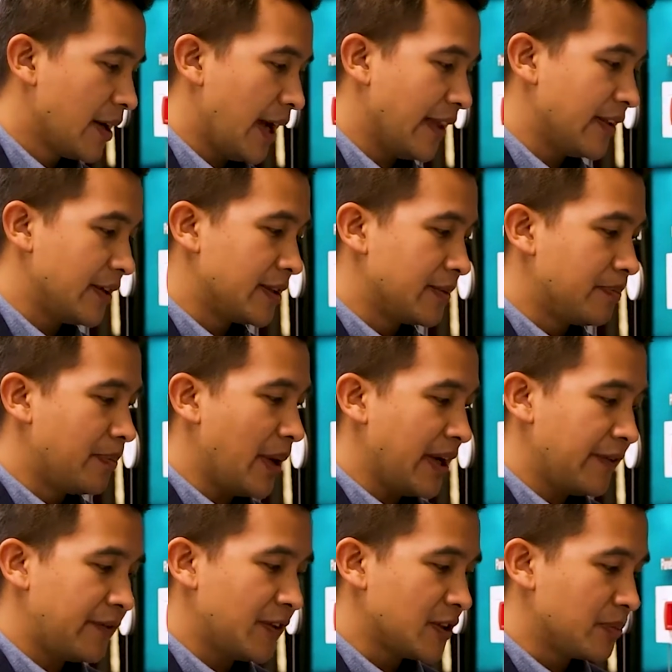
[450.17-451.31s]
And the
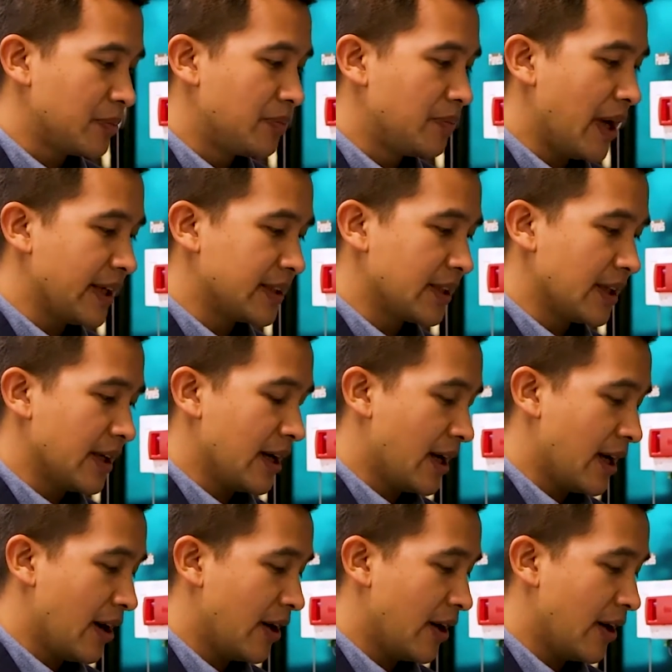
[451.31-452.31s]
benefits that uh,